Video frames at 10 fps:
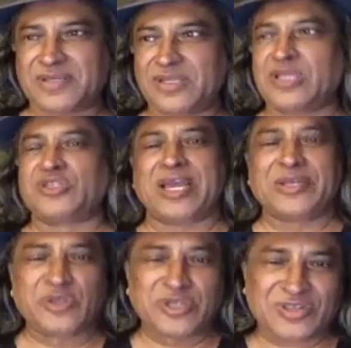the
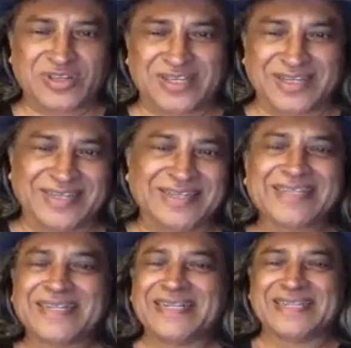changes.
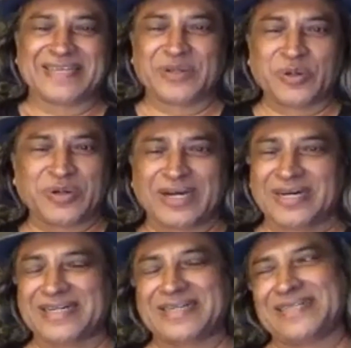We
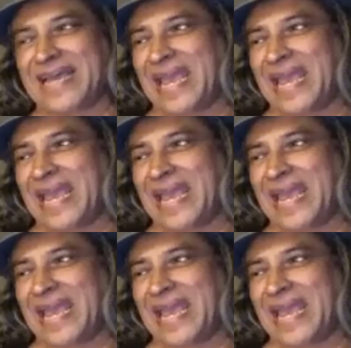I